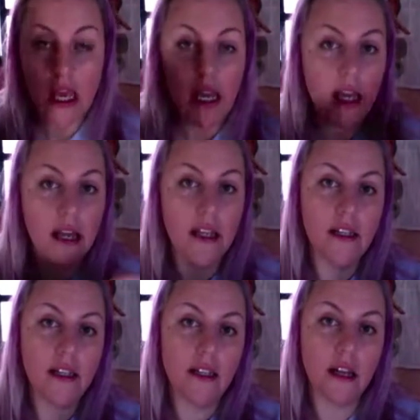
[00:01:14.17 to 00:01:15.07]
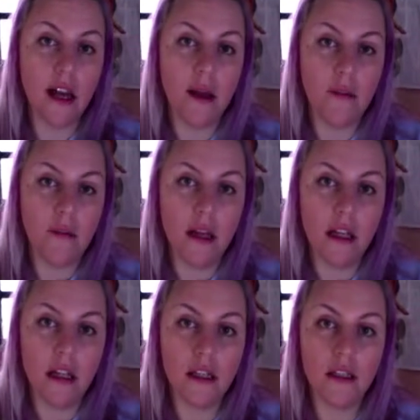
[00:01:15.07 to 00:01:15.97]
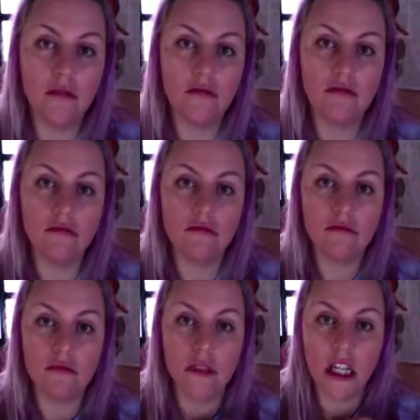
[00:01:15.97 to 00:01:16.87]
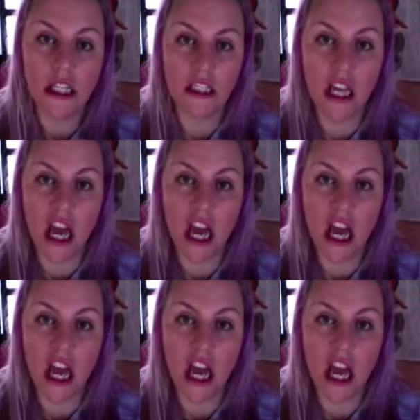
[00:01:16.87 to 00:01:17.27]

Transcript: and kind of